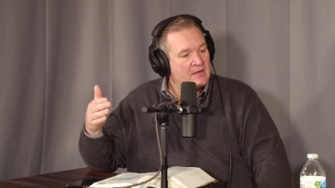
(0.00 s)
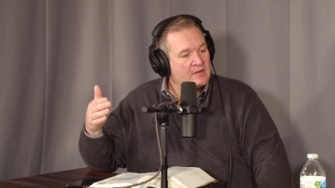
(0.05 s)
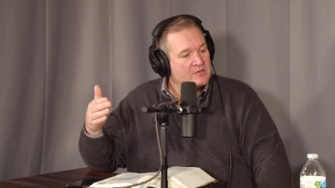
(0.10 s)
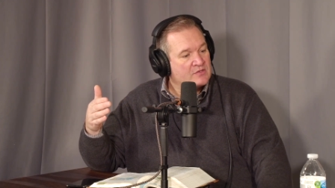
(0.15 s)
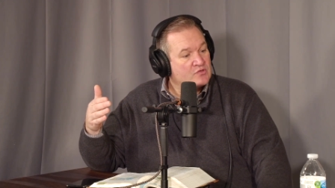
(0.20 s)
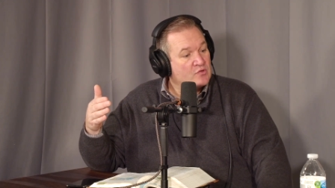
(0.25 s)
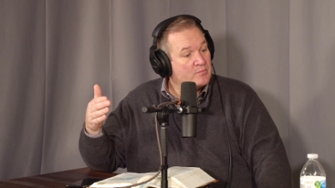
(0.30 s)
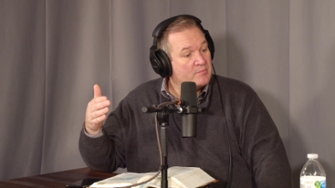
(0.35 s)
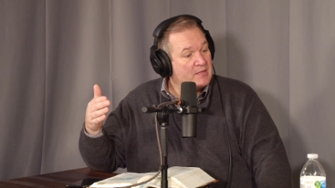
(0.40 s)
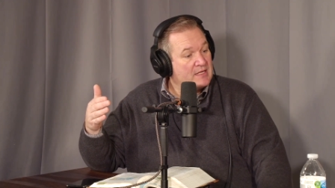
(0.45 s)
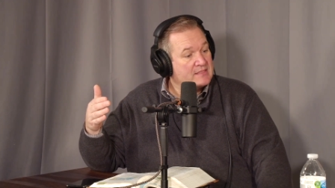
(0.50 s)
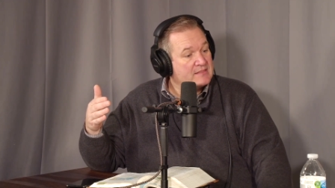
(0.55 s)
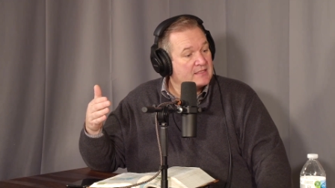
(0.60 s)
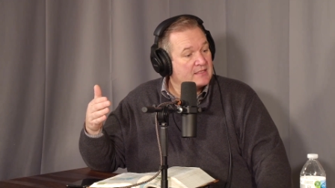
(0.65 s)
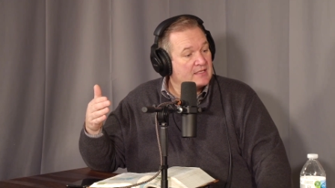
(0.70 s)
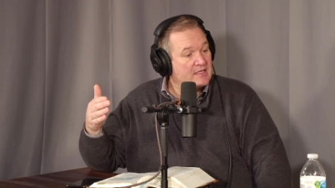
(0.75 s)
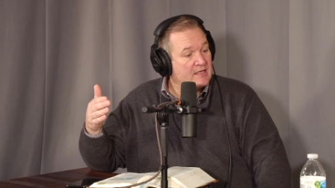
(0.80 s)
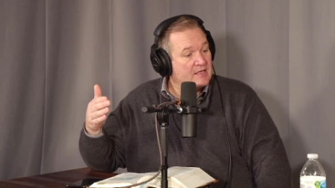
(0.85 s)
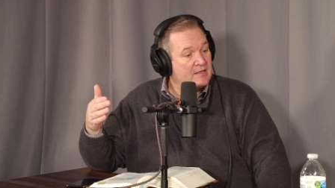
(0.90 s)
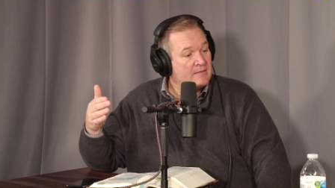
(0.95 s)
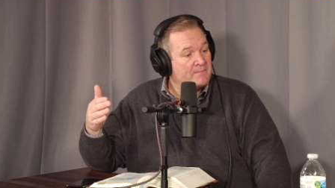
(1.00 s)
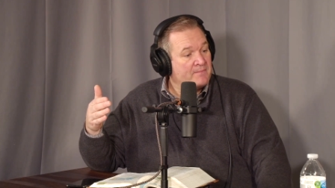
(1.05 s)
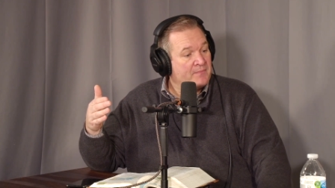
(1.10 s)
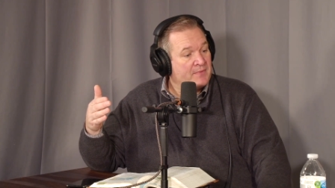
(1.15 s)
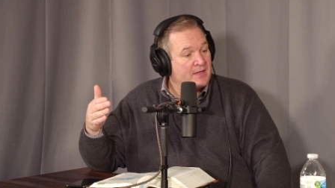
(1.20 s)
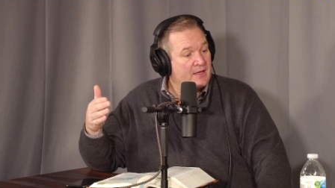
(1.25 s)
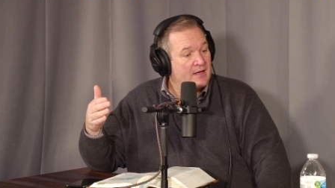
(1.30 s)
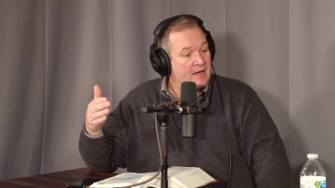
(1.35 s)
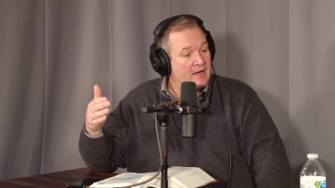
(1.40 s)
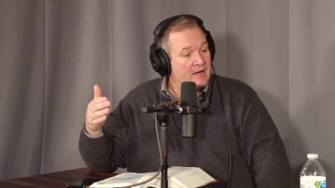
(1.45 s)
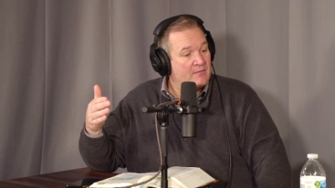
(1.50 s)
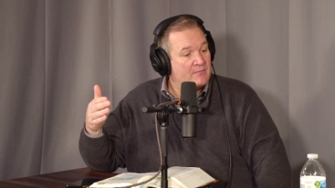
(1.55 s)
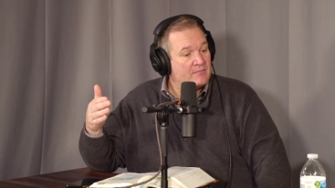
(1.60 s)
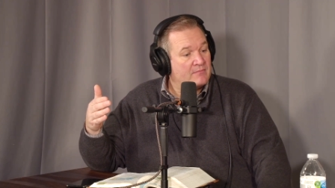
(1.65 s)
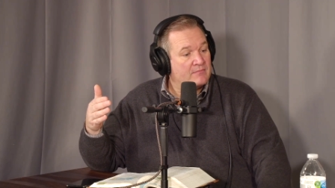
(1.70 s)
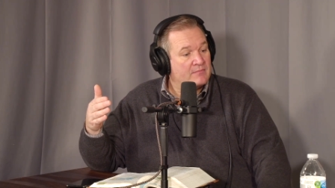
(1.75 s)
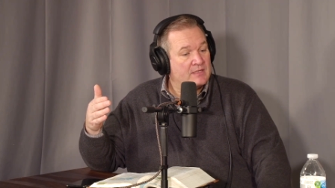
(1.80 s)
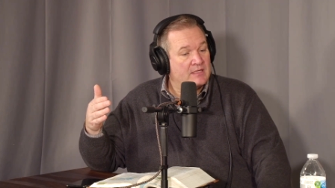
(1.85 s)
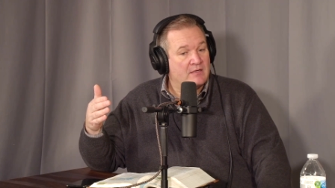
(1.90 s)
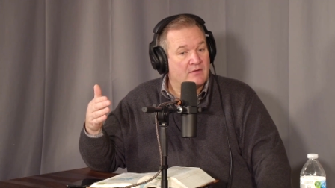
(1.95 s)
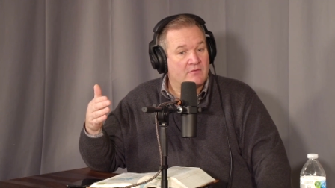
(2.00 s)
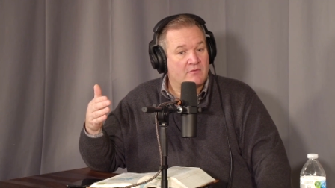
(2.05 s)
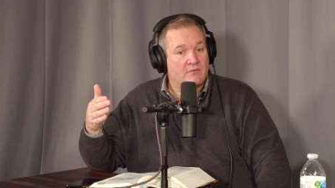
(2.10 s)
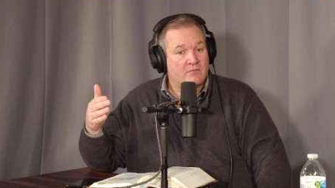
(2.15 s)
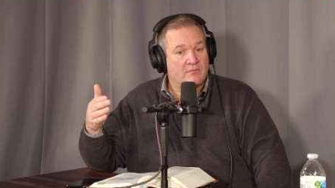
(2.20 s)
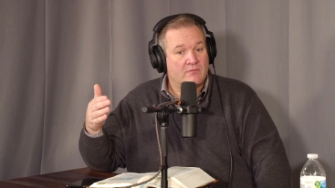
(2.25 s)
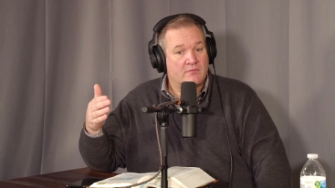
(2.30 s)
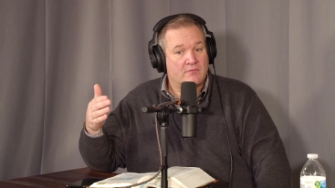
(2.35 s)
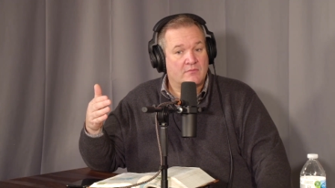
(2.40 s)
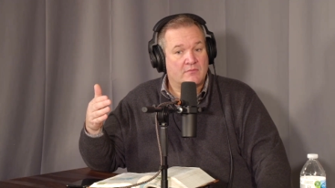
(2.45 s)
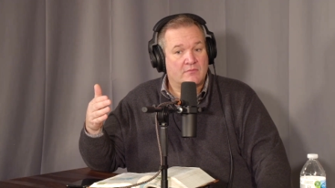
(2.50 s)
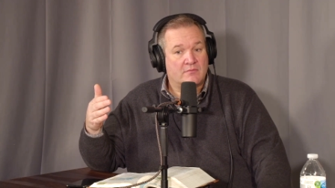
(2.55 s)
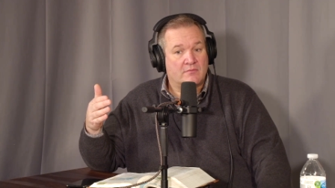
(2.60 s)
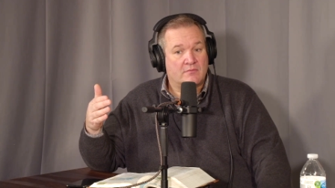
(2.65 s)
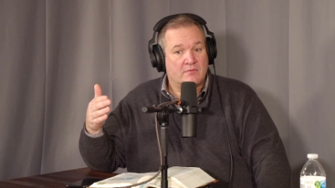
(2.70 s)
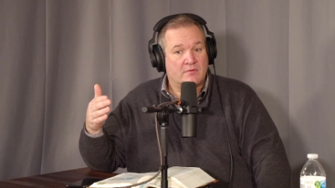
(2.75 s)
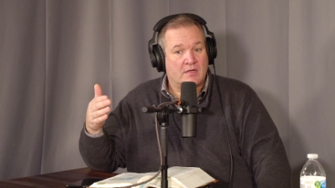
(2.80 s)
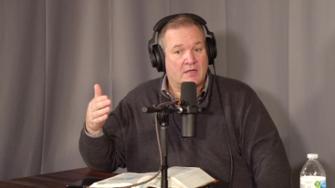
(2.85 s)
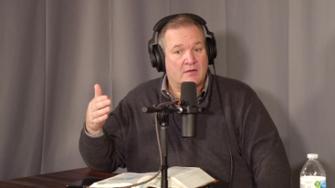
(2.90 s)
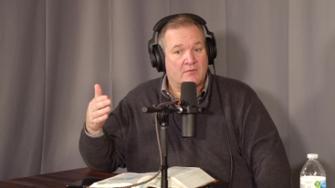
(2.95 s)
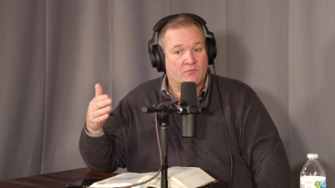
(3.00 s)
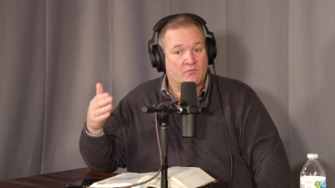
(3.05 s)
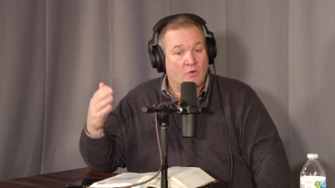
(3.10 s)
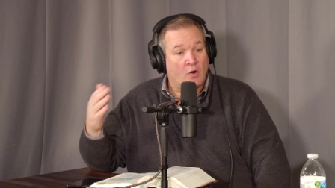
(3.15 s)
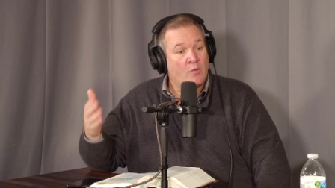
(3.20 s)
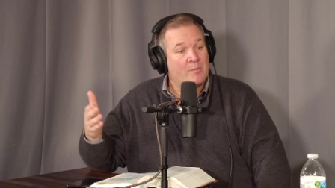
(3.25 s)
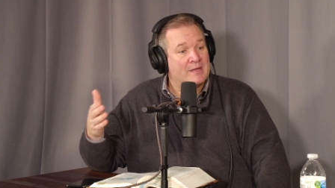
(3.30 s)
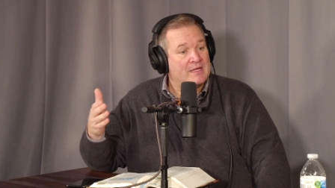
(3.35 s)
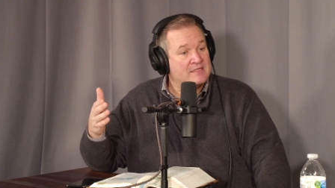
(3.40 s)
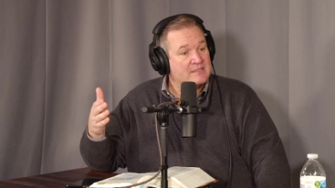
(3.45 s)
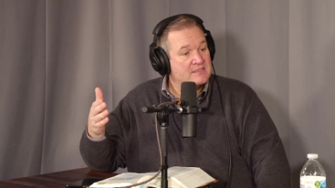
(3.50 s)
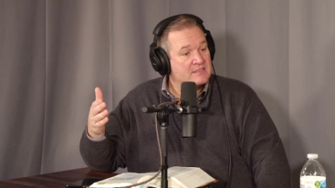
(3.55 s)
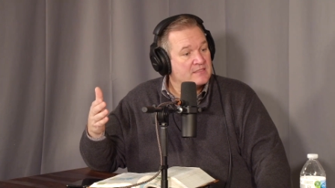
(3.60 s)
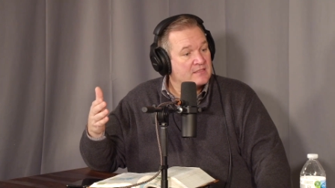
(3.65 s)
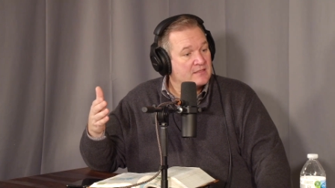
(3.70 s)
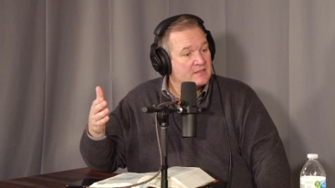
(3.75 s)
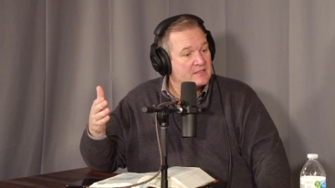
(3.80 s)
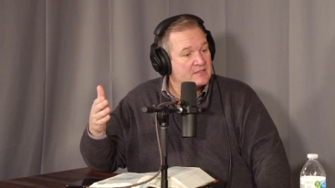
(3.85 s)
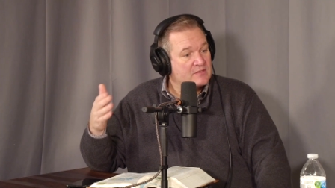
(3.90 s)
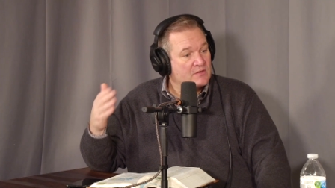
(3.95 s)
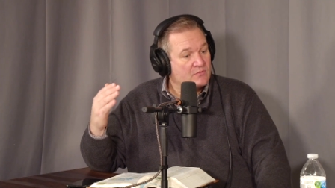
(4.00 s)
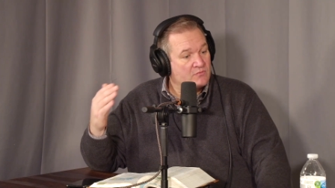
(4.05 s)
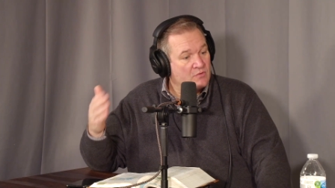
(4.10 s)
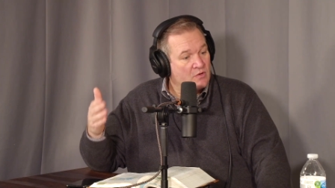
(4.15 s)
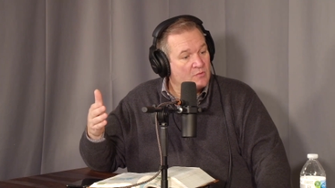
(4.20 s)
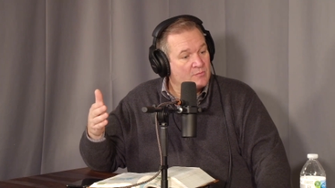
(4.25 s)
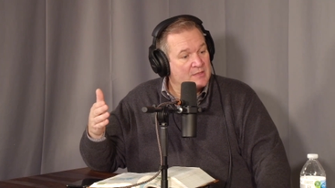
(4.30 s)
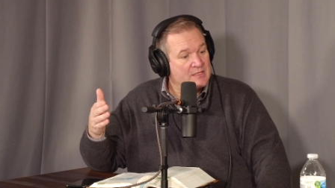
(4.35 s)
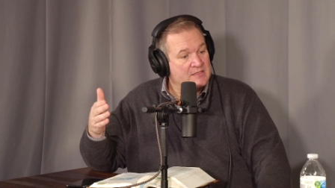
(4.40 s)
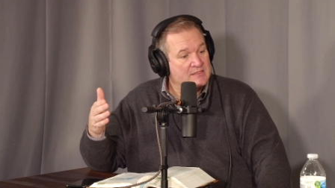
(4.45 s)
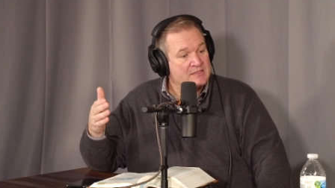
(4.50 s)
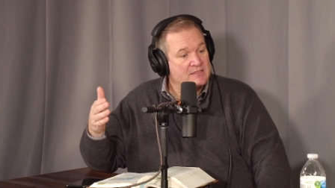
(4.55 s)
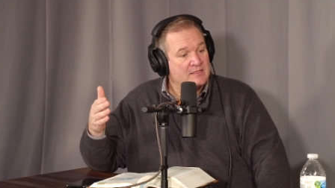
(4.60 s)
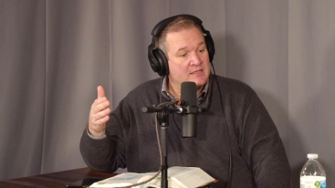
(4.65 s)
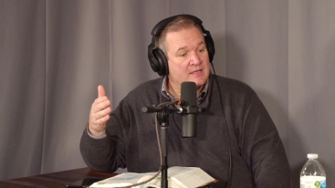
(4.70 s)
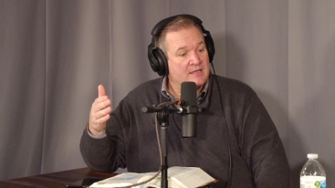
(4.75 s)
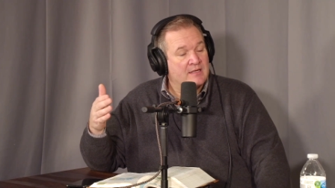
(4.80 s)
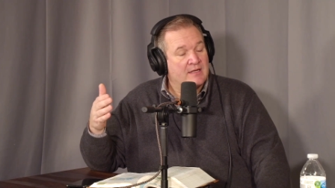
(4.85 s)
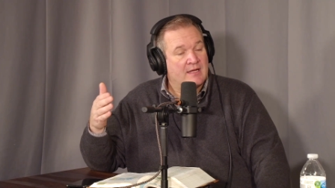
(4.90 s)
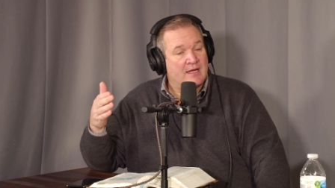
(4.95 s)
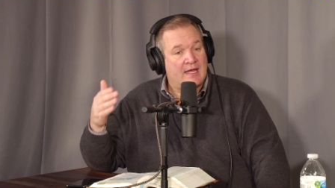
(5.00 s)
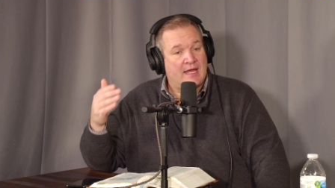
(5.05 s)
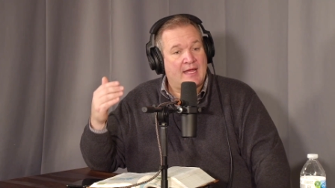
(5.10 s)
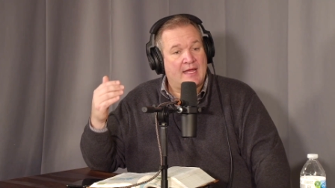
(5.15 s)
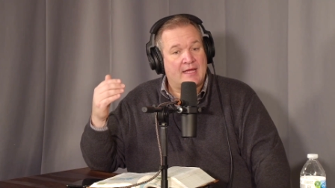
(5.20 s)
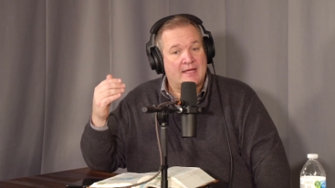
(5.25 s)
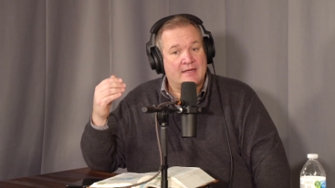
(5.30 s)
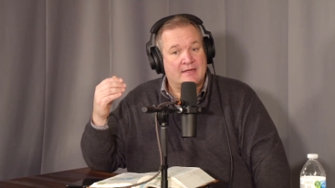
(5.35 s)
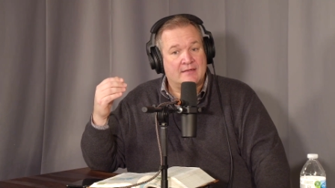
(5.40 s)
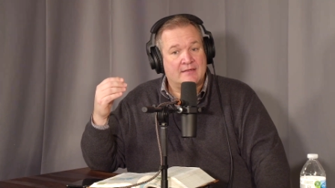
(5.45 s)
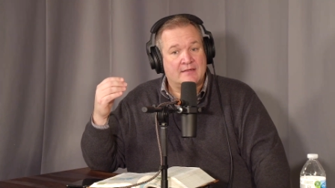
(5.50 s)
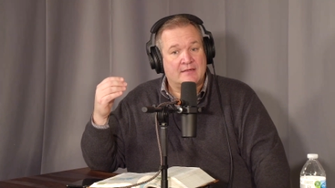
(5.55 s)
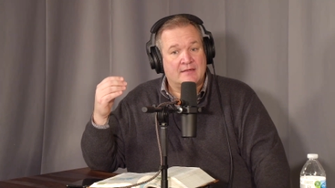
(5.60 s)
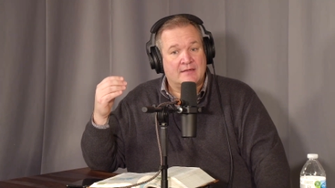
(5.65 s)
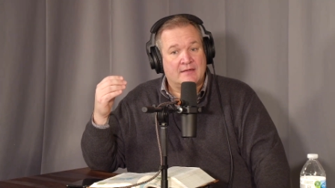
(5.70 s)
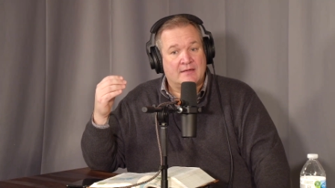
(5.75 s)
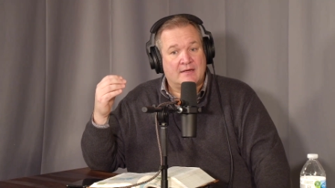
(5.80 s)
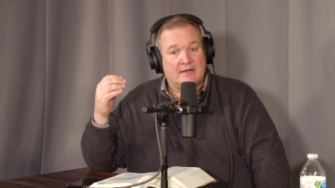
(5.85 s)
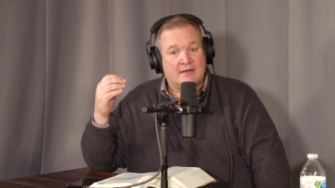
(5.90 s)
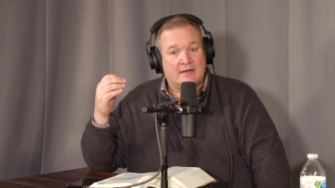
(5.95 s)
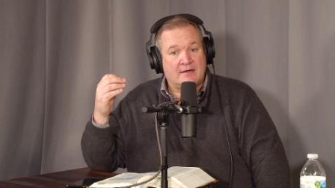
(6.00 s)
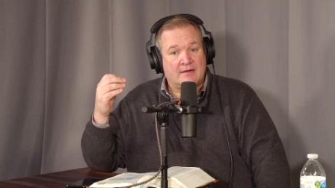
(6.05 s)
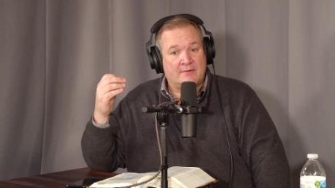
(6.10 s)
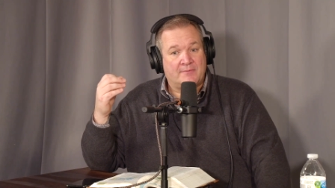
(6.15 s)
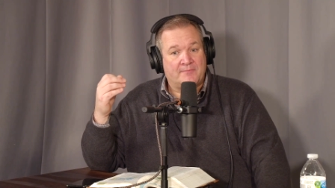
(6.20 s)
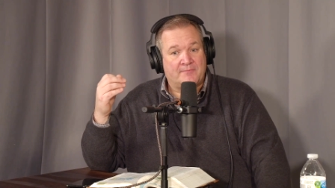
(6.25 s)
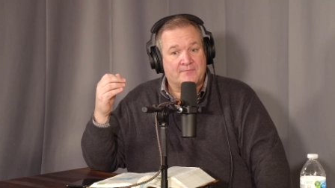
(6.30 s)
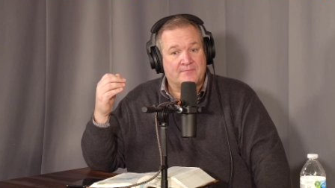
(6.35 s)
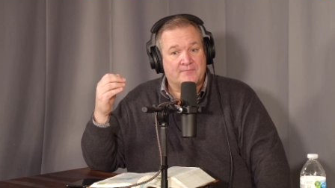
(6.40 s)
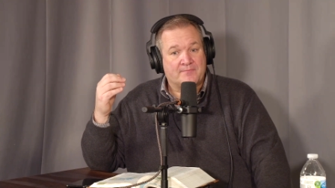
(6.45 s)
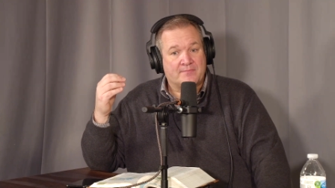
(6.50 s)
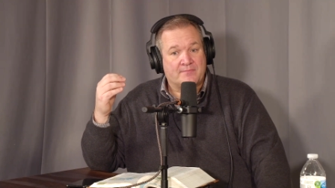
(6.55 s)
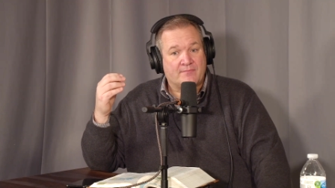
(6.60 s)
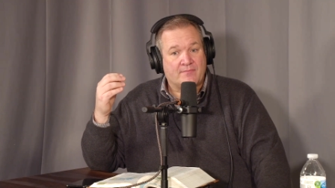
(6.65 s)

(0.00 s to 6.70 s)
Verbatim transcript: So basically, um, you know, uh, Romans, these are Romans, and um,